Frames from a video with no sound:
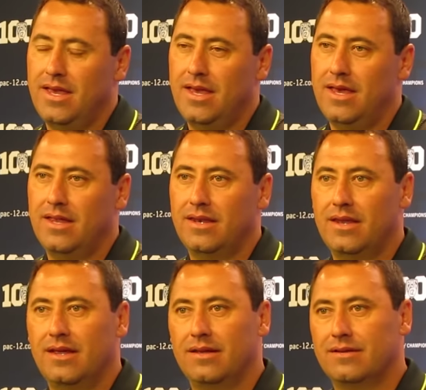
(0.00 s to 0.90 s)
And
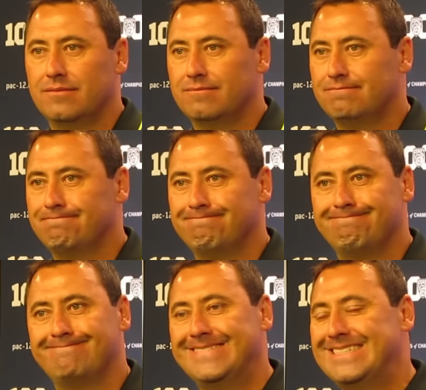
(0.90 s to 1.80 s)

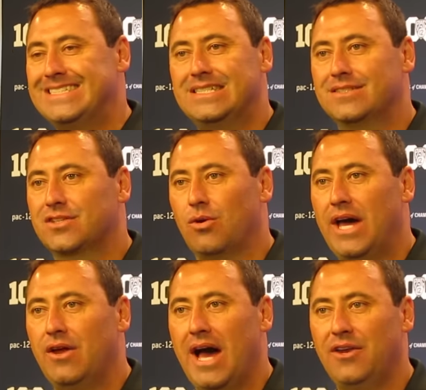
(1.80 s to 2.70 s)
so
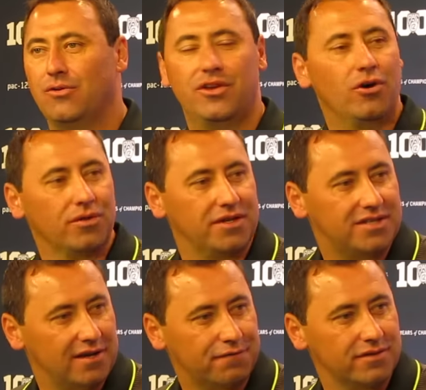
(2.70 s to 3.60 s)
I don't know the
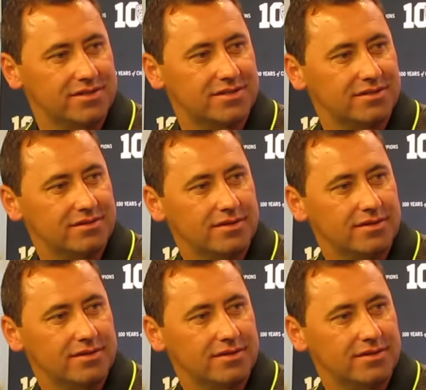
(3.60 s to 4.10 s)
difference.